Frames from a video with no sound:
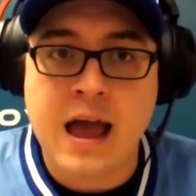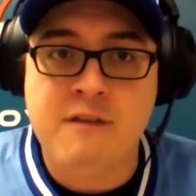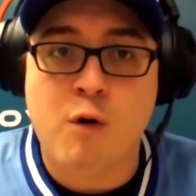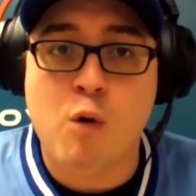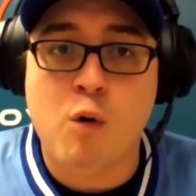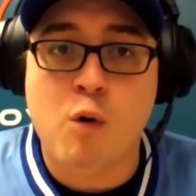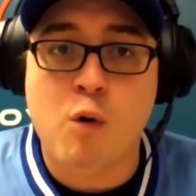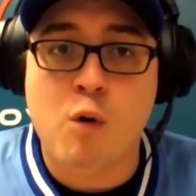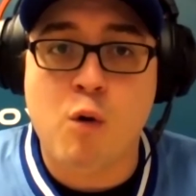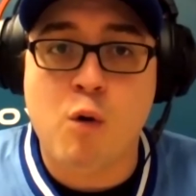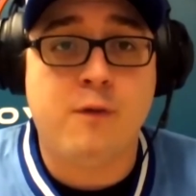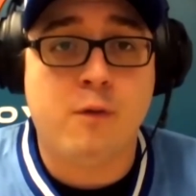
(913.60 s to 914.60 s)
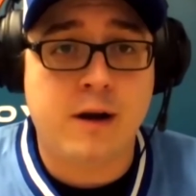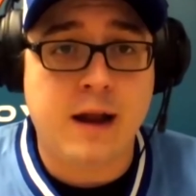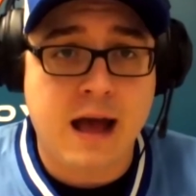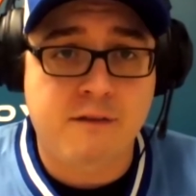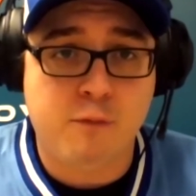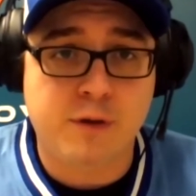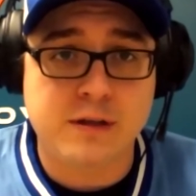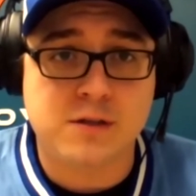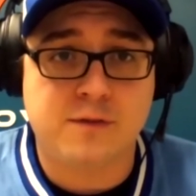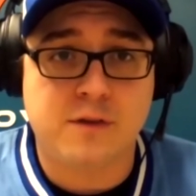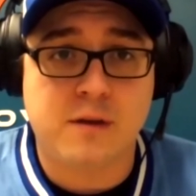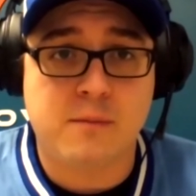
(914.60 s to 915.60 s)
I have over eighty-four and a half
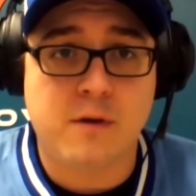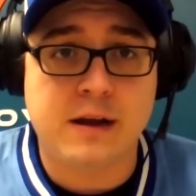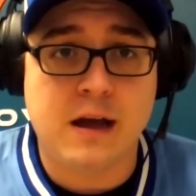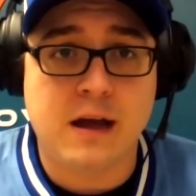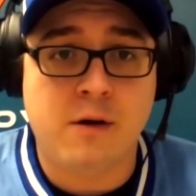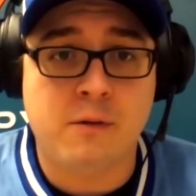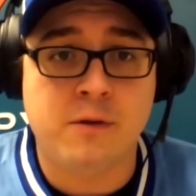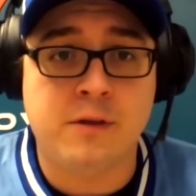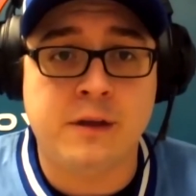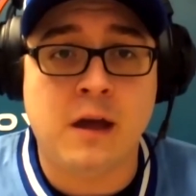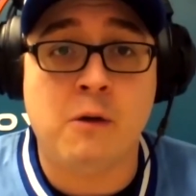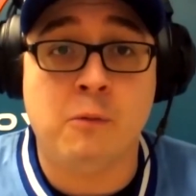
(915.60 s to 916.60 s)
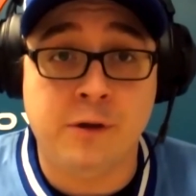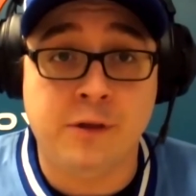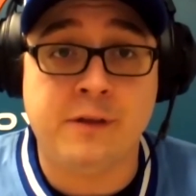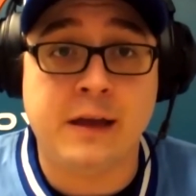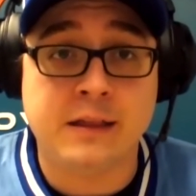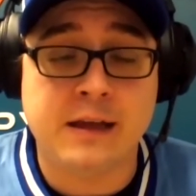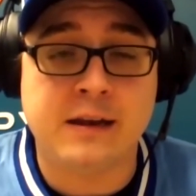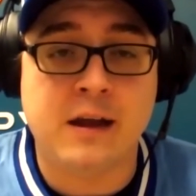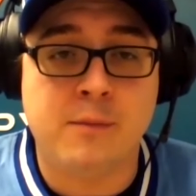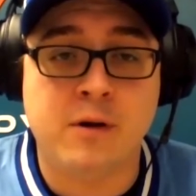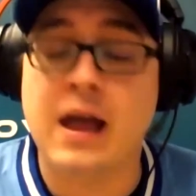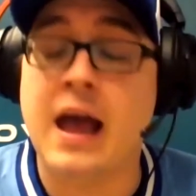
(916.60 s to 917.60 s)
wins for them right now. I really, I really like that
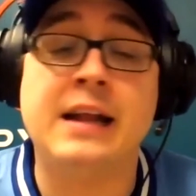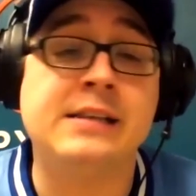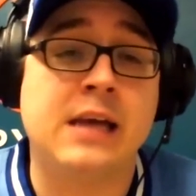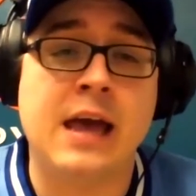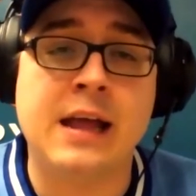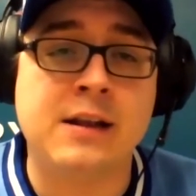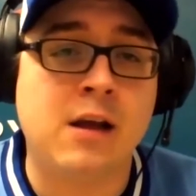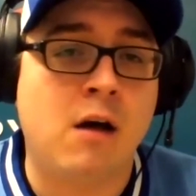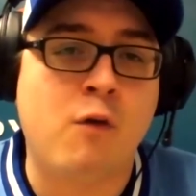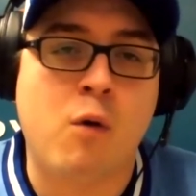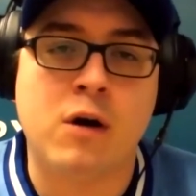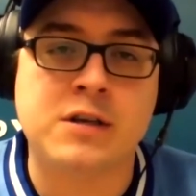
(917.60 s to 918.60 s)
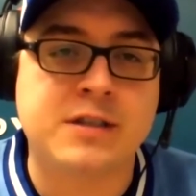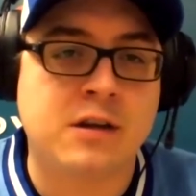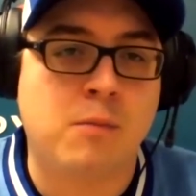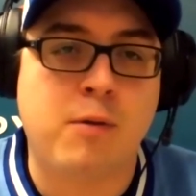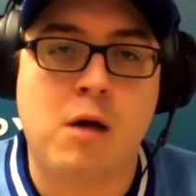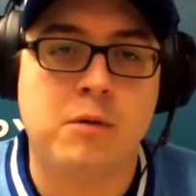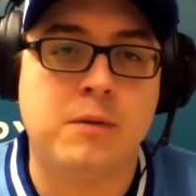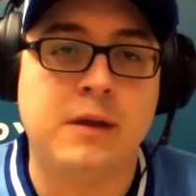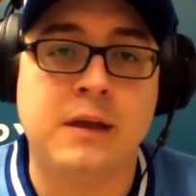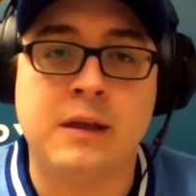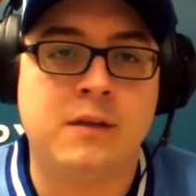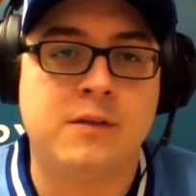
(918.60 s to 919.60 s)
number, and and of course that'll probably
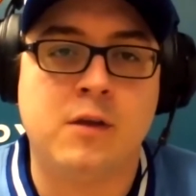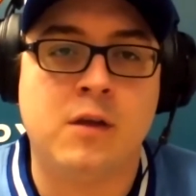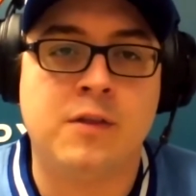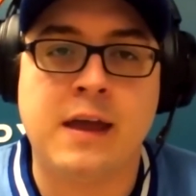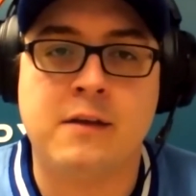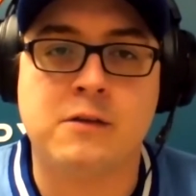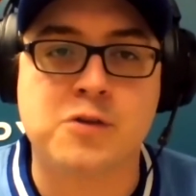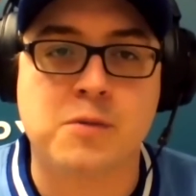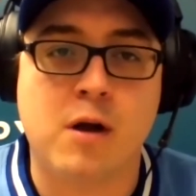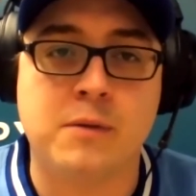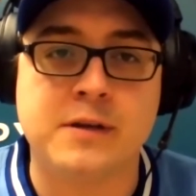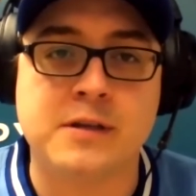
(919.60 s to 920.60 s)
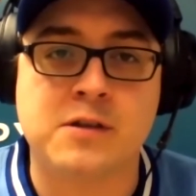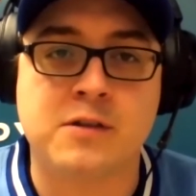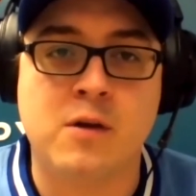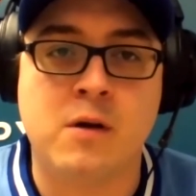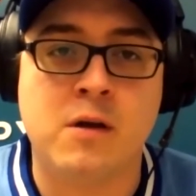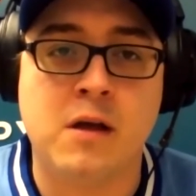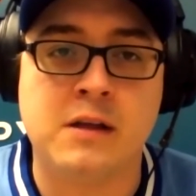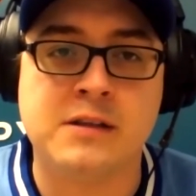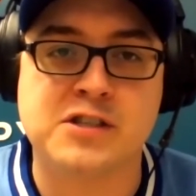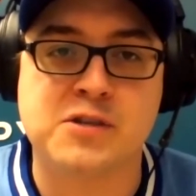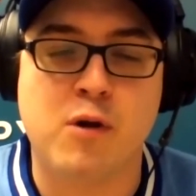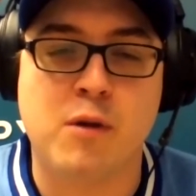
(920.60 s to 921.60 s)
be well, the Halos will probably just dis-
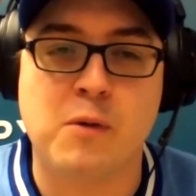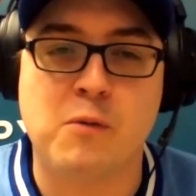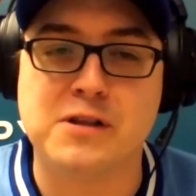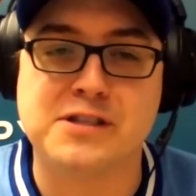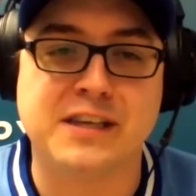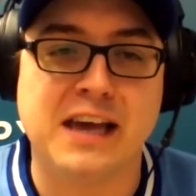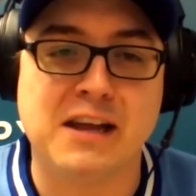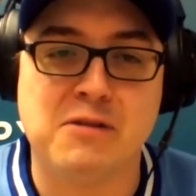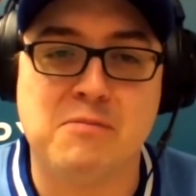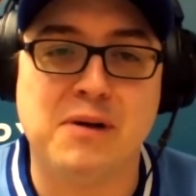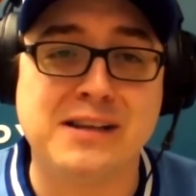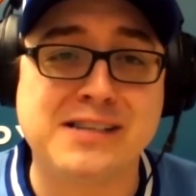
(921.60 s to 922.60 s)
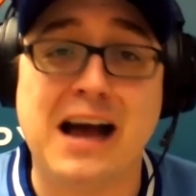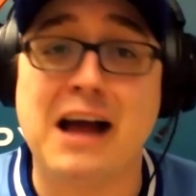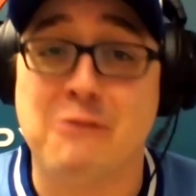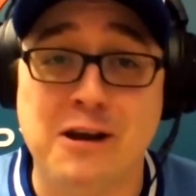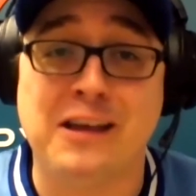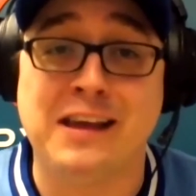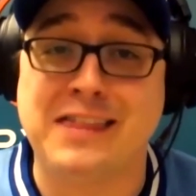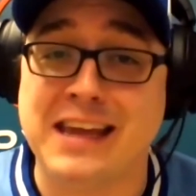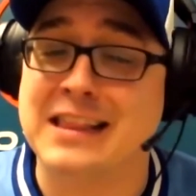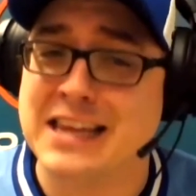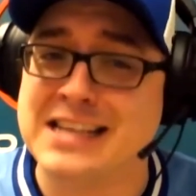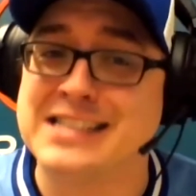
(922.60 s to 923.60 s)
disappoint me once again. But I really
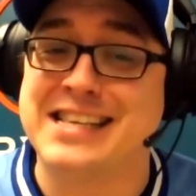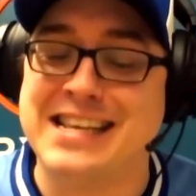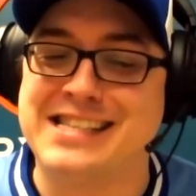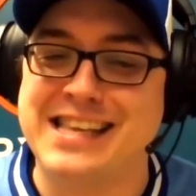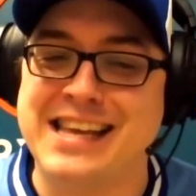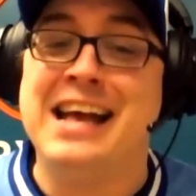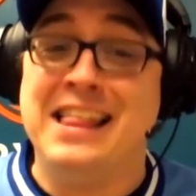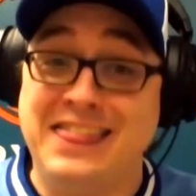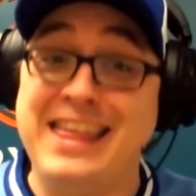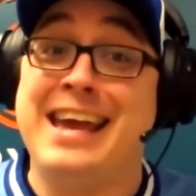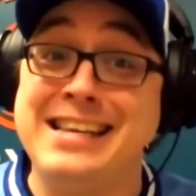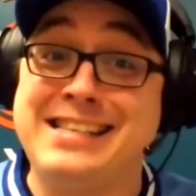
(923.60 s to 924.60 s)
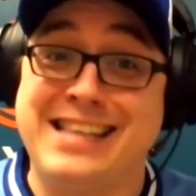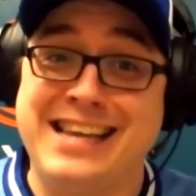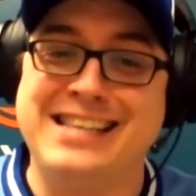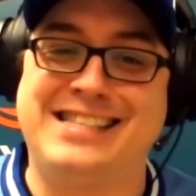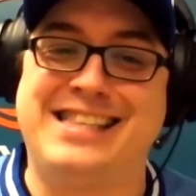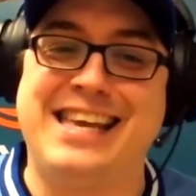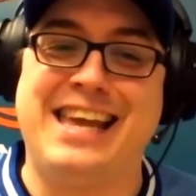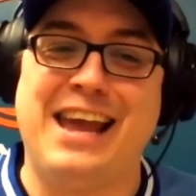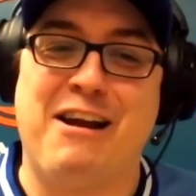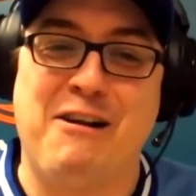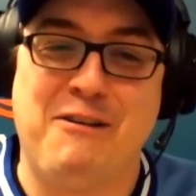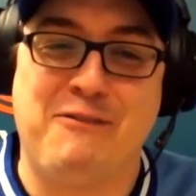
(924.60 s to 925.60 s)
think this is the this is the
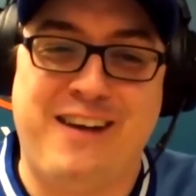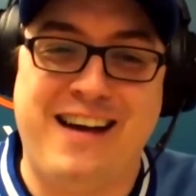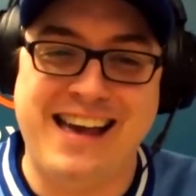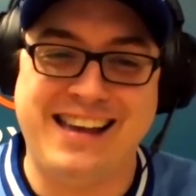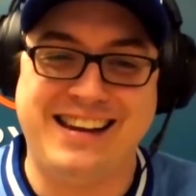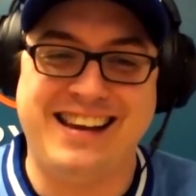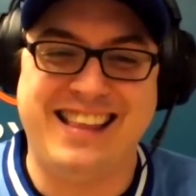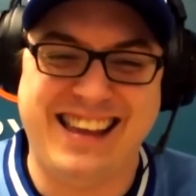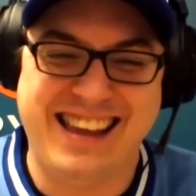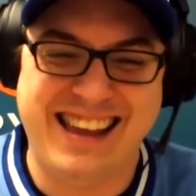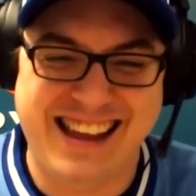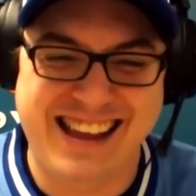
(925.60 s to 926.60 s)
year finally.